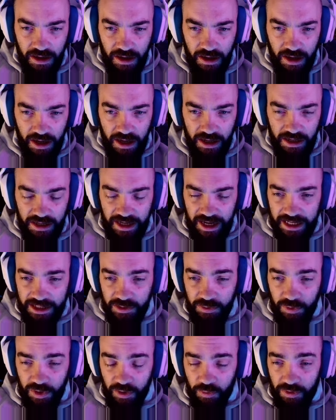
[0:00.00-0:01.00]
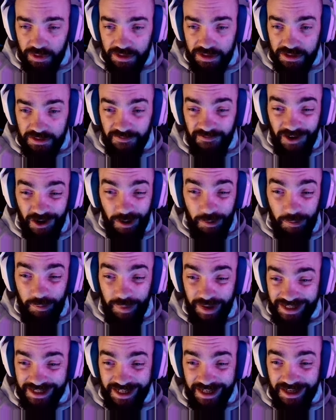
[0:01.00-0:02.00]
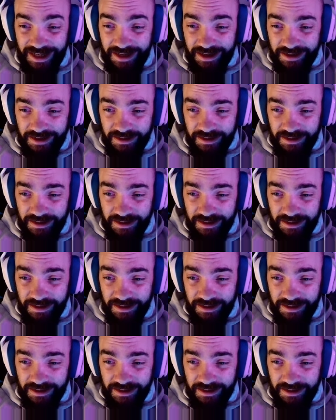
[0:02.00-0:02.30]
Uh, last week was very busy